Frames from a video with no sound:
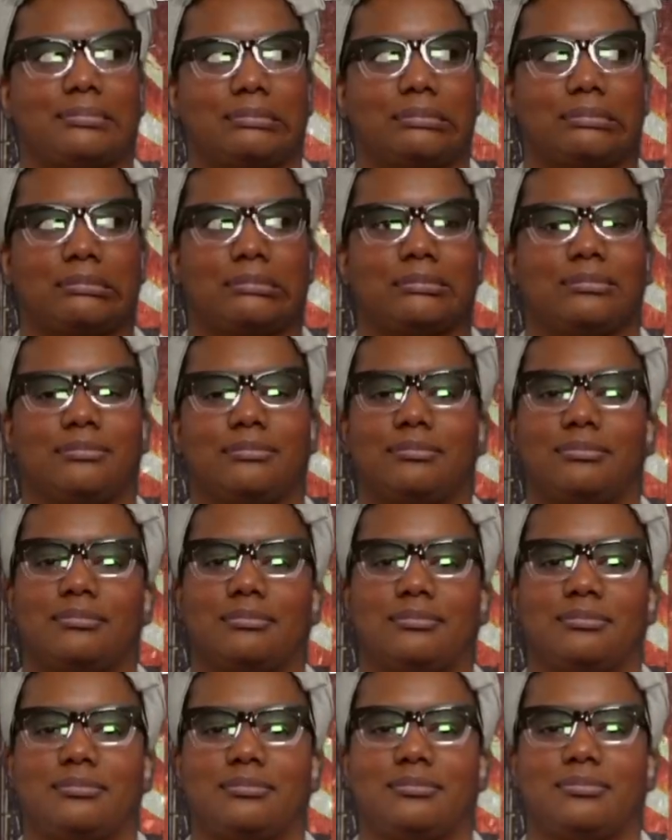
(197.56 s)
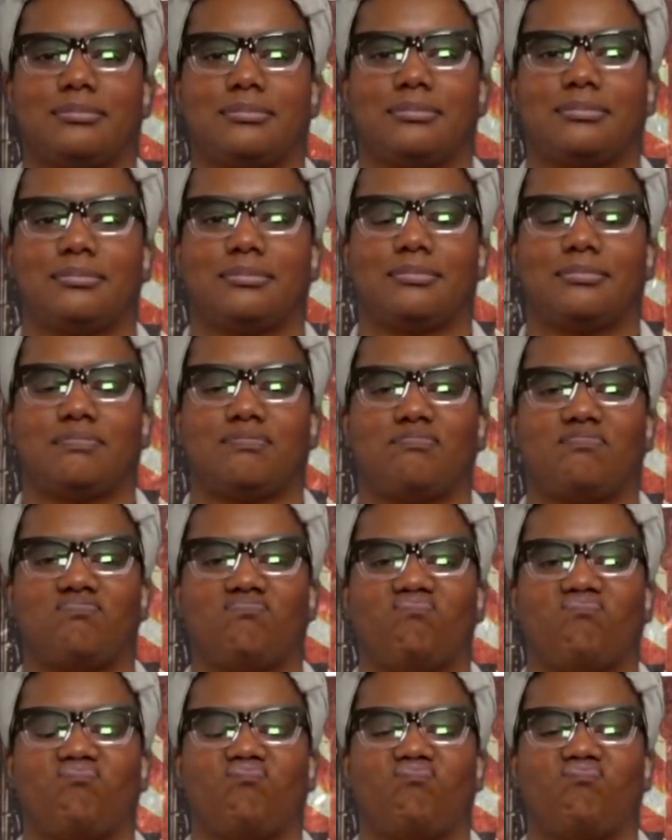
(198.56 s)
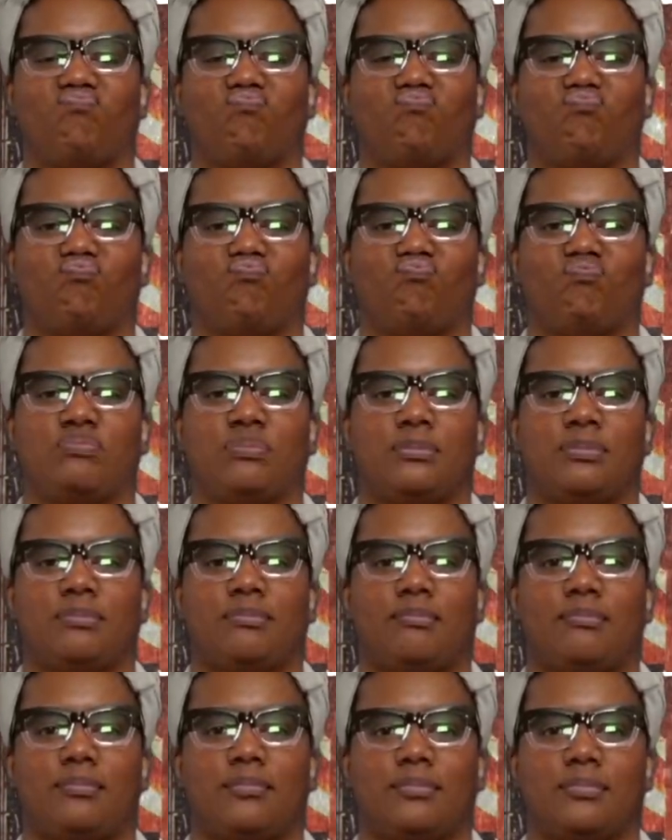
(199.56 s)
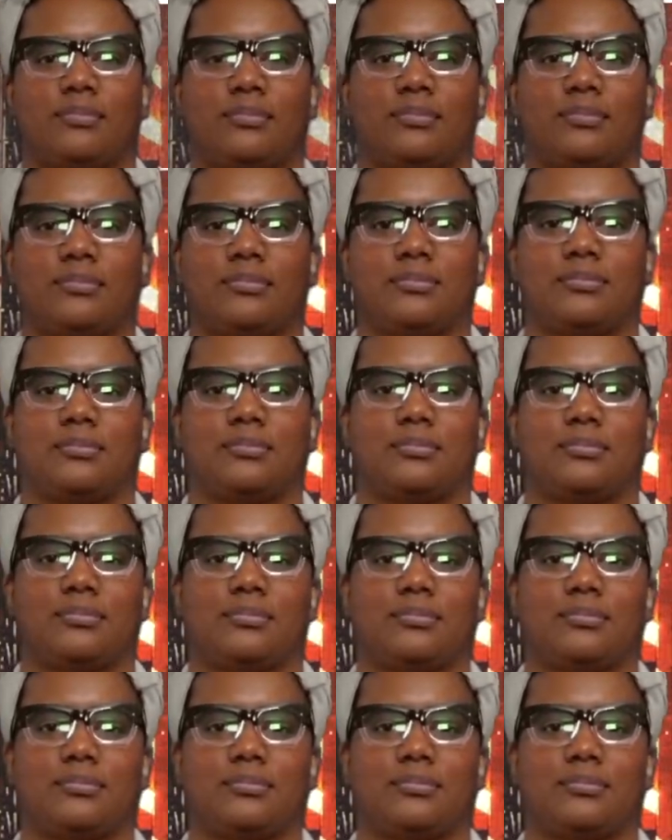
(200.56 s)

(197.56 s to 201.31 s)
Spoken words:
The person shown says nothing.